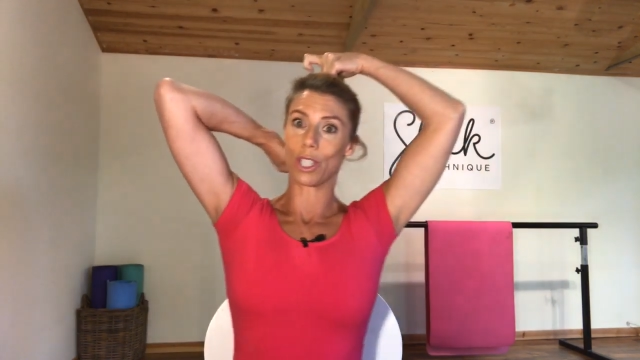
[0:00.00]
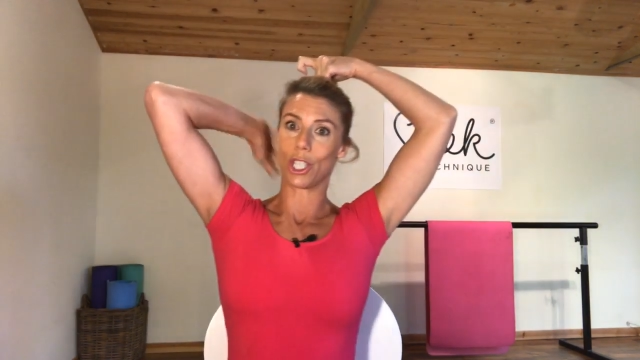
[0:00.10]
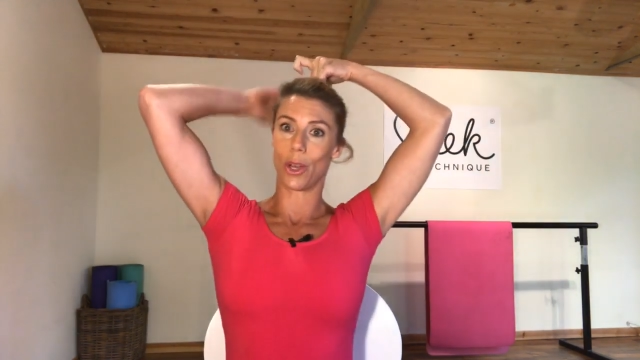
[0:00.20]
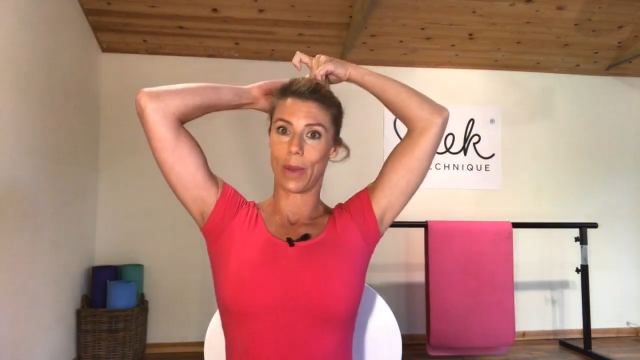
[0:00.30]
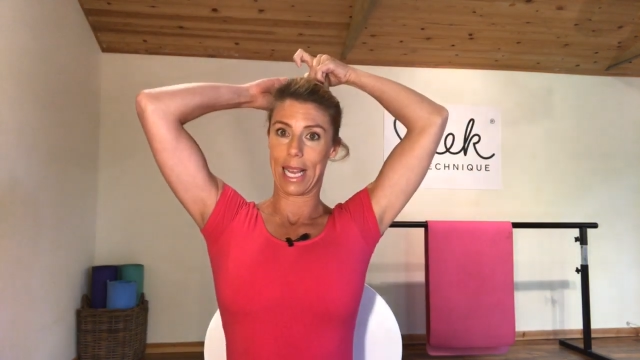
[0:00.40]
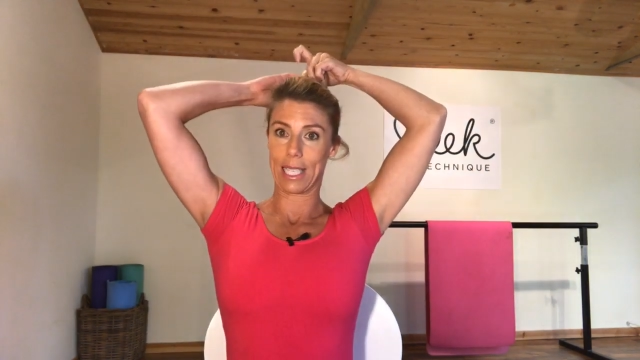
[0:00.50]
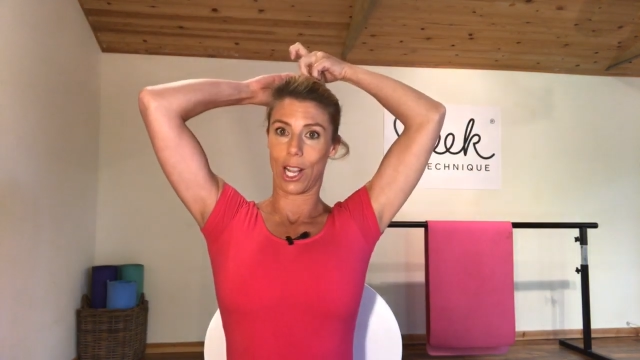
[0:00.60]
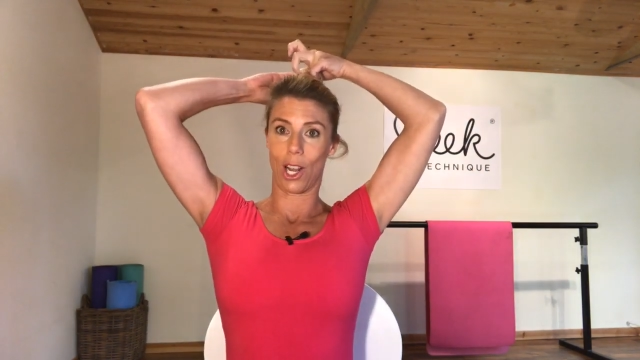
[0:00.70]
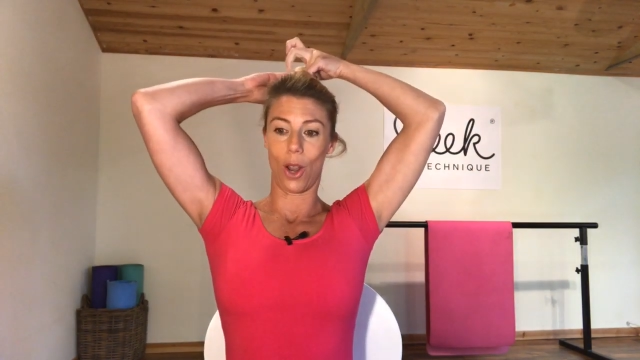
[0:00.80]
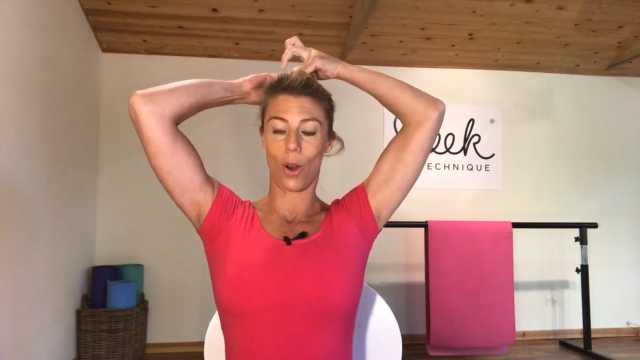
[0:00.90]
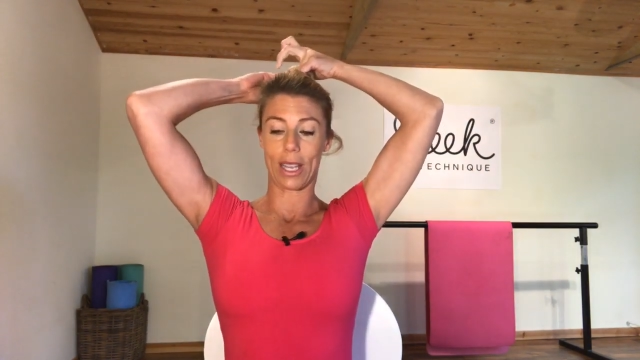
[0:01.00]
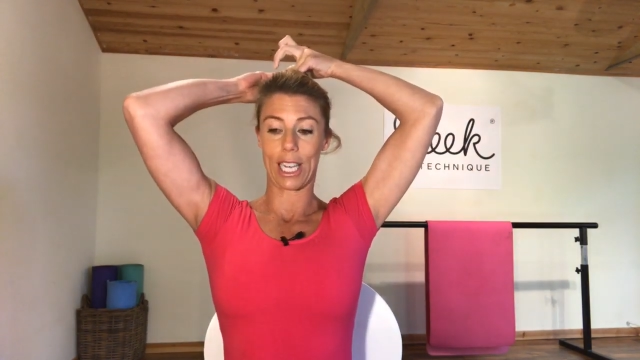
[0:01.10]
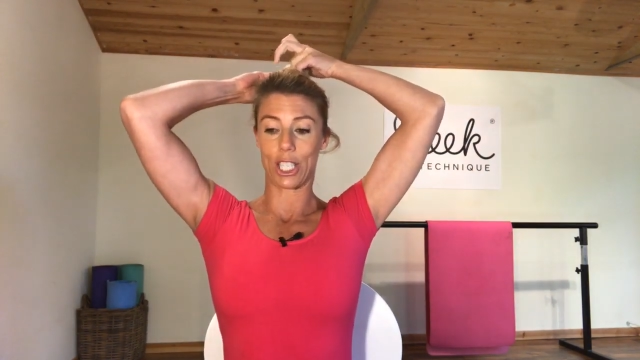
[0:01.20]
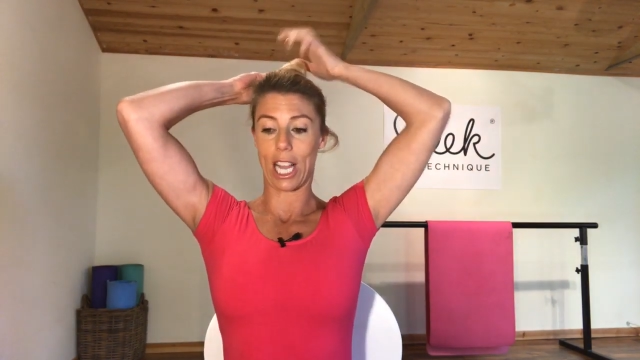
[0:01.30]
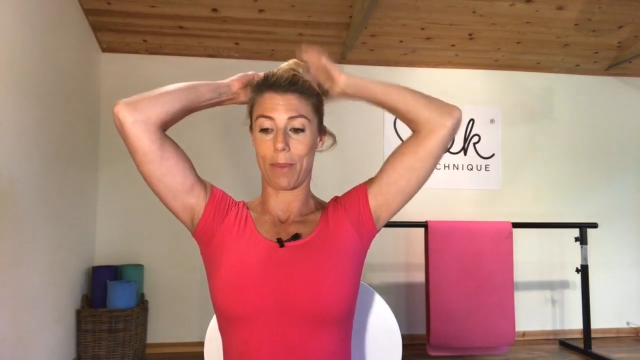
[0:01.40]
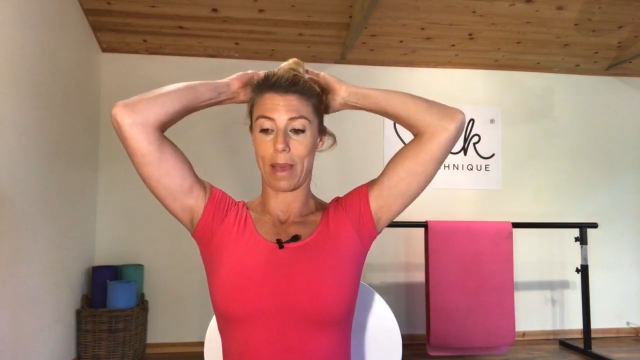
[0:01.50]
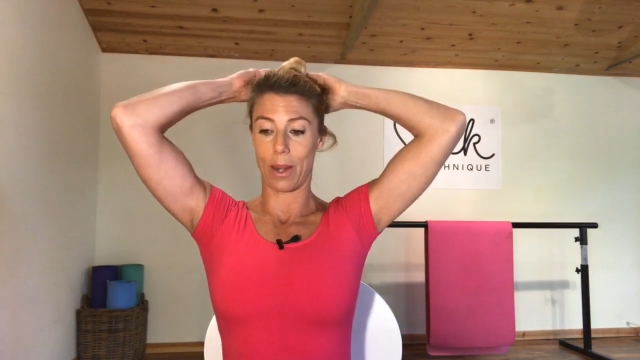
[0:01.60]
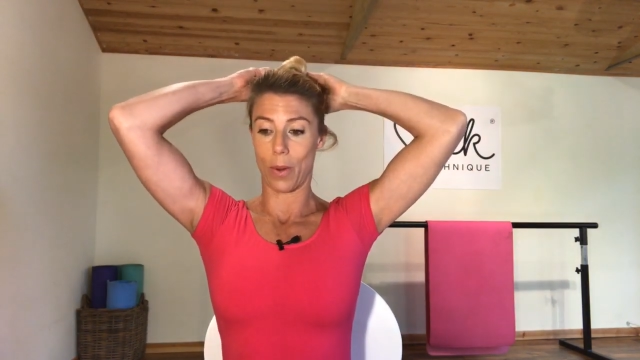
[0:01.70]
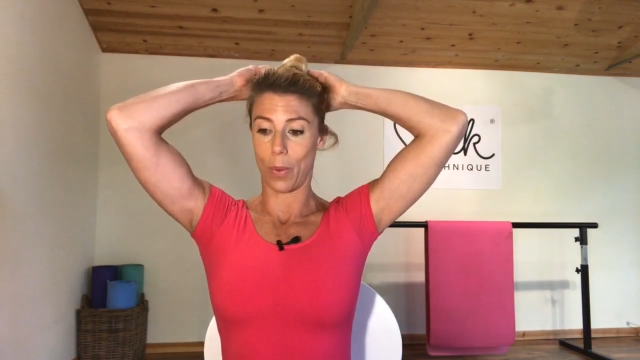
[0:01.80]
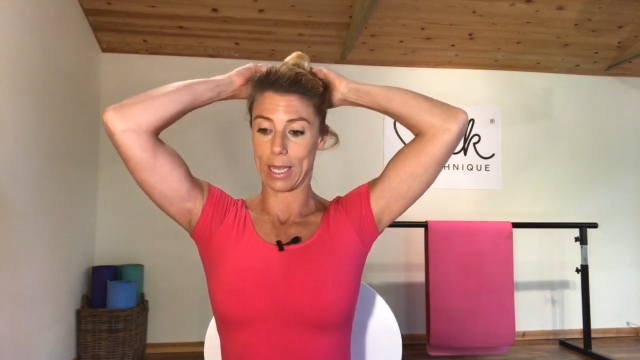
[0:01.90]
to do is lock that shape
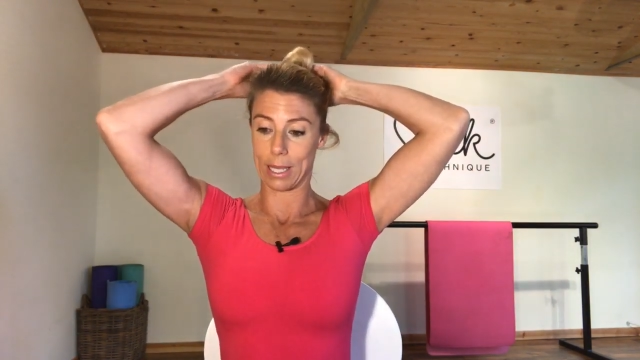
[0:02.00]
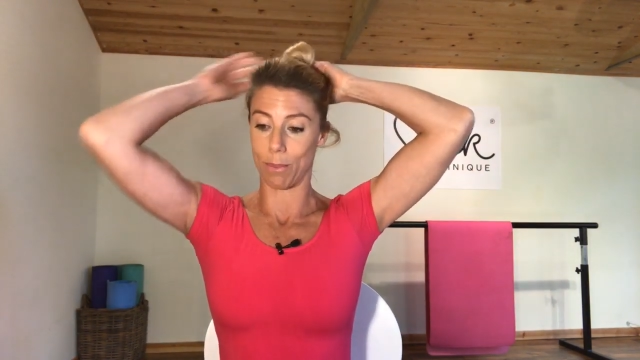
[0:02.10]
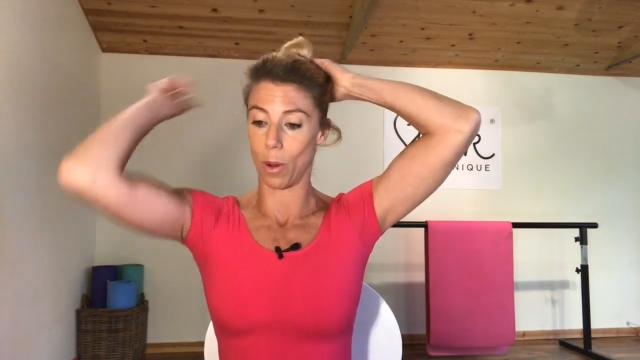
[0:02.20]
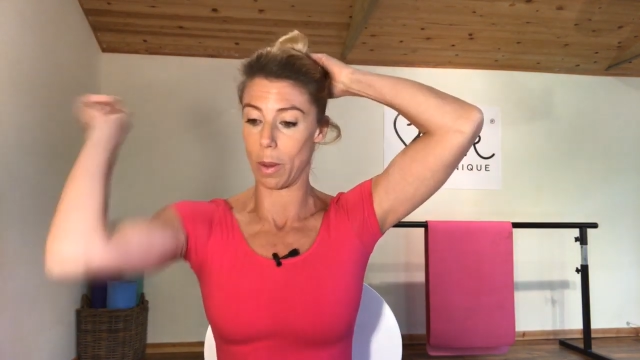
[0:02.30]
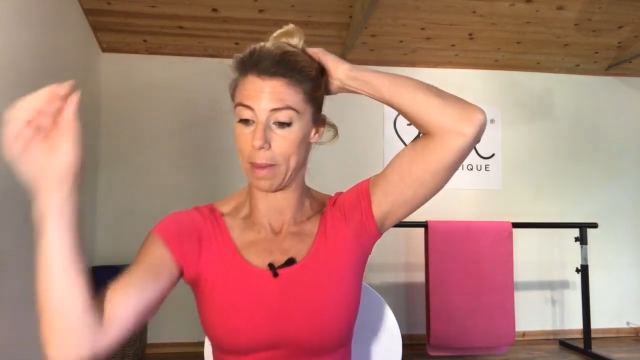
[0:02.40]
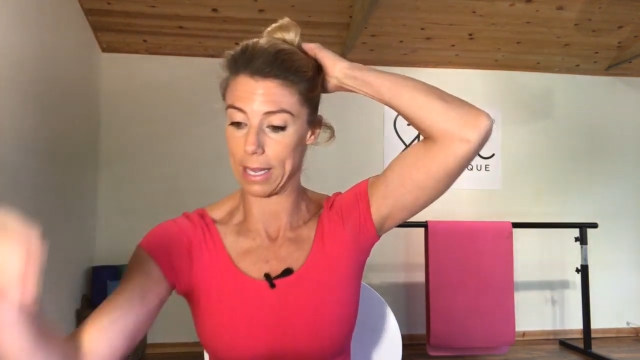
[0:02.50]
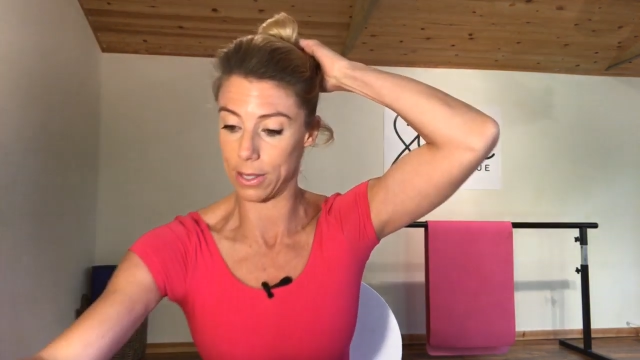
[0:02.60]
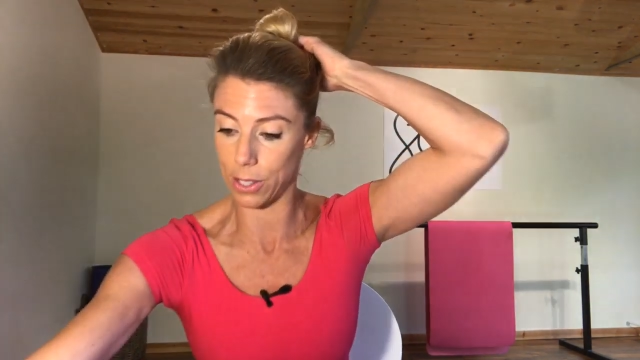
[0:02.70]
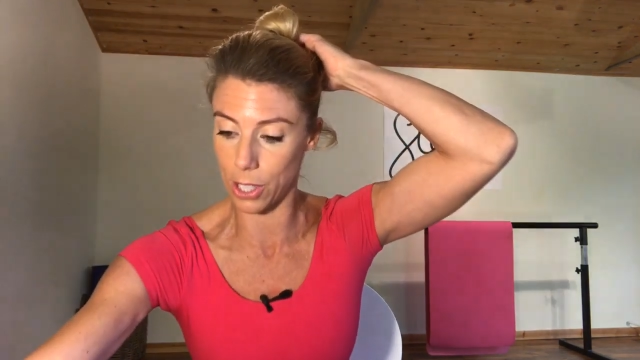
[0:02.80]
in with some bobby pins.